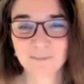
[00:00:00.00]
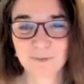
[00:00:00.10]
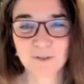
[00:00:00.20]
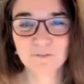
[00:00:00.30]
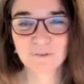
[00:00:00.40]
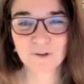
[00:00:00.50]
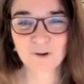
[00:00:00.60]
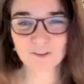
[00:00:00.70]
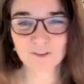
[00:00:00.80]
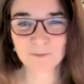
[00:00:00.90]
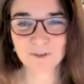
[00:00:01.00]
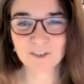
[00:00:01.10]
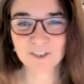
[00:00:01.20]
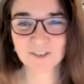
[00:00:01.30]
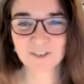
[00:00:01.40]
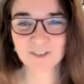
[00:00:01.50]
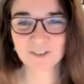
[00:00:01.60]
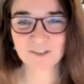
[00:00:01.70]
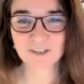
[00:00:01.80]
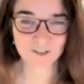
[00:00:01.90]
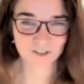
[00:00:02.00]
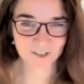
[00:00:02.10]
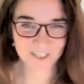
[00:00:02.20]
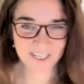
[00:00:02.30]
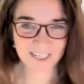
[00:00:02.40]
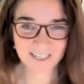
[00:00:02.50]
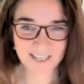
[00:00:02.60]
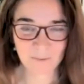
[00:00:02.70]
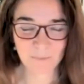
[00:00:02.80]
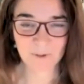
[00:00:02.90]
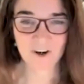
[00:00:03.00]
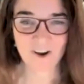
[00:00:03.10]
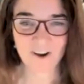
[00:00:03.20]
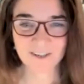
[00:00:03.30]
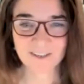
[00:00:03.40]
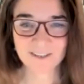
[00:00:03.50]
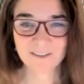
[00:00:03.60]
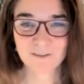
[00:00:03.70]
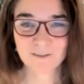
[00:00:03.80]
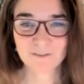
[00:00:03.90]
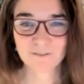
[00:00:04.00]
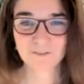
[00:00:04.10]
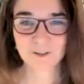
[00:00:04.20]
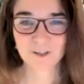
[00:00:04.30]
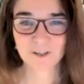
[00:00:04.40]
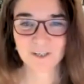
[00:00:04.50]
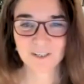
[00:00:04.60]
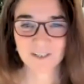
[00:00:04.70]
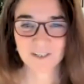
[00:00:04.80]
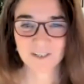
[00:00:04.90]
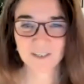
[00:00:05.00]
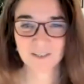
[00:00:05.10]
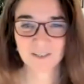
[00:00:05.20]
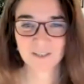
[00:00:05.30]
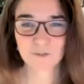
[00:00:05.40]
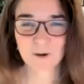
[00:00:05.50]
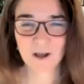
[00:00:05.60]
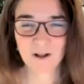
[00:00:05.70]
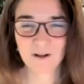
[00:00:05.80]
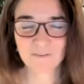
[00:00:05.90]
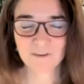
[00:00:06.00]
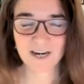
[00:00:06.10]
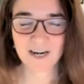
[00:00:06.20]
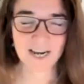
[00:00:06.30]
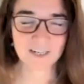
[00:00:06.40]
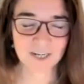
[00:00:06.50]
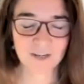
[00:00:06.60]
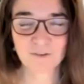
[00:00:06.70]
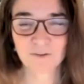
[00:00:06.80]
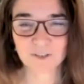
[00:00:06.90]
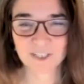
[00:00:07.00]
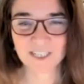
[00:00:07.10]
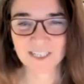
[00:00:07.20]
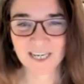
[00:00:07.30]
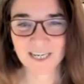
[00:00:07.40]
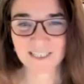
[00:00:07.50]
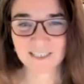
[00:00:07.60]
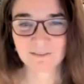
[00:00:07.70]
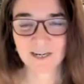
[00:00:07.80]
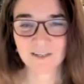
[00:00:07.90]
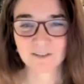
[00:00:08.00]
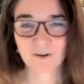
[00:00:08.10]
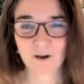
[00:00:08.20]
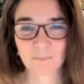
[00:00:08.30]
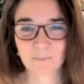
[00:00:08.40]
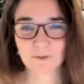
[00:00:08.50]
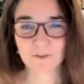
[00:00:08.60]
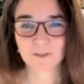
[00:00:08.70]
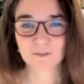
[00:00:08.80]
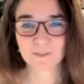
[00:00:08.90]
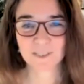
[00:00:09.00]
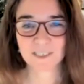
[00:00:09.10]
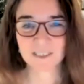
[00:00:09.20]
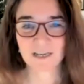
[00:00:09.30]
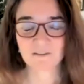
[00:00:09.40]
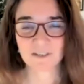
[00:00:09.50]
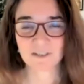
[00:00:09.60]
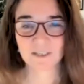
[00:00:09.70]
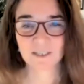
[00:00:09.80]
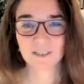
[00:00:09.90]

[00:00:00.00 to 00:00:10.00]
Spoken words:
beautiful contribution to this journey that we're on for 12 and actually 13 days around COP27.